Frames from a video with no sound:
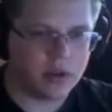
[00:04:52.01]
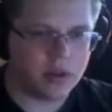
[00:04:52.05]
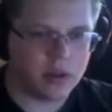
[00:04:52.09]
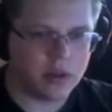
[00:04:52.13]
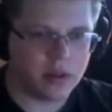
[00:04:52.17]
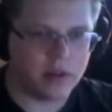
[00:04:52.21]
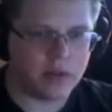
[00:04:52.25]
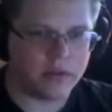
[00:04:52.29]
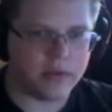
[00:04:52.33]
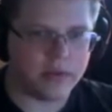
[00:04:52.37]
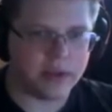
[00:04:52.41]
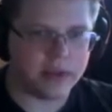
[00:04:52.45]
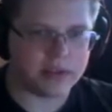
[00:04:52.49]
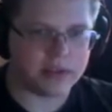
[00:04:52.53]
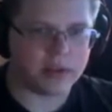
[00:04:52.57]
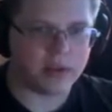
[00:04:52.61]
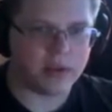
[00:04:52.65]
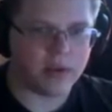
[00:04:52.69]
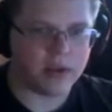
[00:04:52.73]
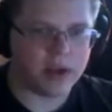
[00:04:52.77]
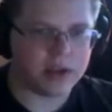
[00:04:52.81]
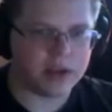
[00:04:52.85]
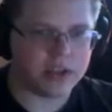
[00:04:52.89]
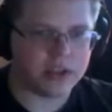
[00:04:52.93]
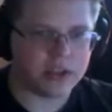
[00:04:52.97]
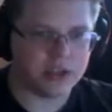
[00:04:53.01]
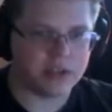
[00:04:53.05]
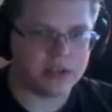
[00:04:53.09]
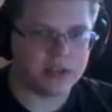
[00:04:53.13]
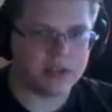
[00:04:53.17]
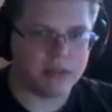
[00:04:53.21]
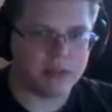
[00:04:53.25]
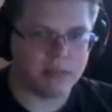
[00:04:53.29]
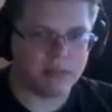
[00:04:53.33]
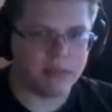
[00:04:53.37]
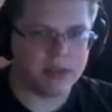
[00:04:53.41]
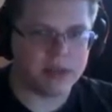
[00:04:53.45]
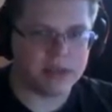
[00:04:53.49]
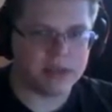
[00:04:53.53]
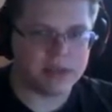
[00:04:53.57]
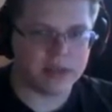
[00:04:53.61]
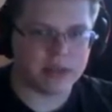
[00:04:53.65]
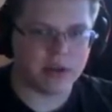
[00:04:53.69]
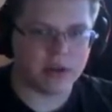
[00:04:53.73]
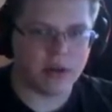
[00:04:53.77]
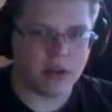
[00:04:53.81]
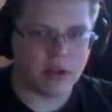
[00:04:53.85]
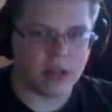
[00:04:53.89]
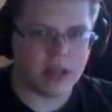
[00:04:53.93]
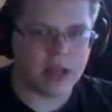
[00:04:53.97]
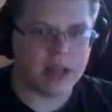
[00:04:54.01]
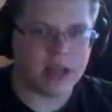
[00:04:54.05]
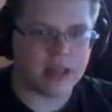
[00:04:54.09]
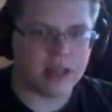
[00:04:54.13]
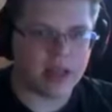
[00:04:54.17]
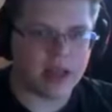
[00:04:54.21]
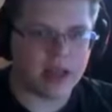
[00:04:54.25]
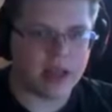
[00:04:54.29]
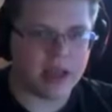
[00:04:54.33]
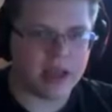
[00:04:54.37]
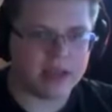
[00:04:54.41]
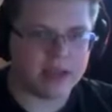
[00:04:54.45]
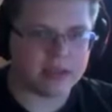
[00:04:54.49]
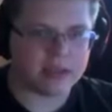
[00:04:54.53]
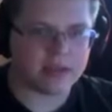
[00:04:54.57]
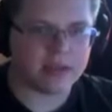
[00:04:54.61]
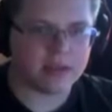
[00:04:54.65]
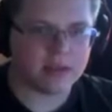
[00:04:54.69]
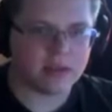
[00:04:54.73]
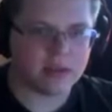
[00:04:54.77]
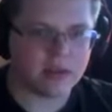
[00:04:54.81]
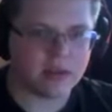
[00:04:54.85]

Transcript: the Resurrection is a mist on all allies.